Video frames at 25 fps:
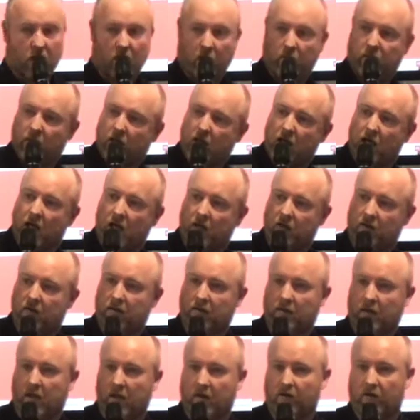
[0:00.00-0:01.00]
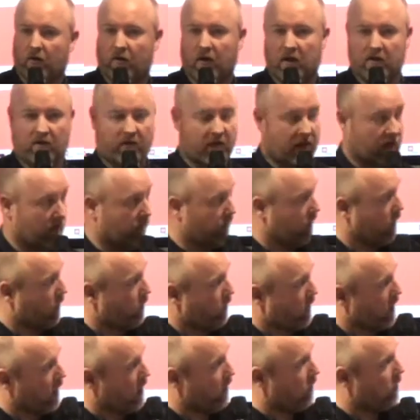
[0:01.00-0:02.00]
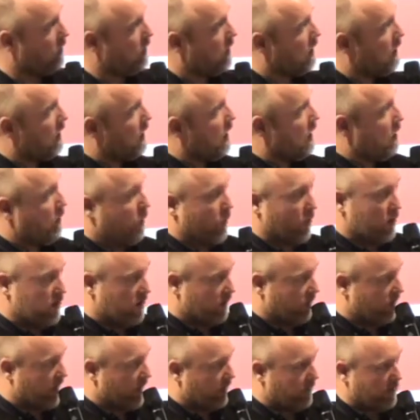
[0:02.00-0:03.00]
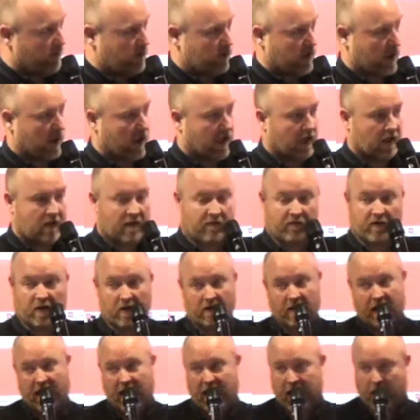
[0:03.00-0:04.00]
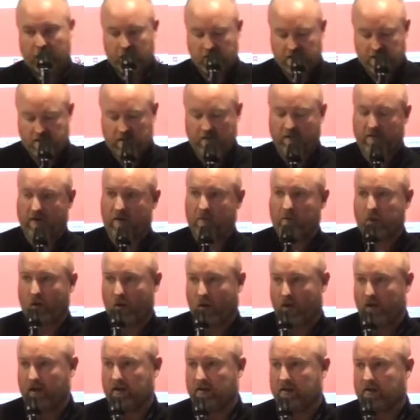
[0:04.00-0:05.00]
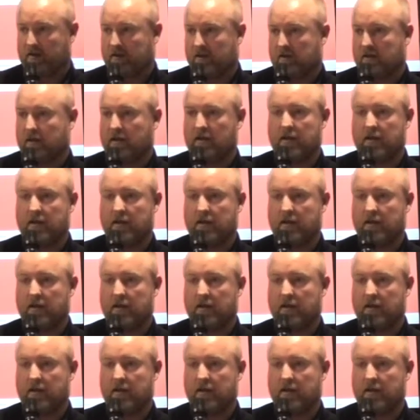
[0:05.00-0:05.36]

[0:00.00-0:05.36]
Club Card are doing this very, very well. Boots Advantage Card, they've got the apps, they've got points.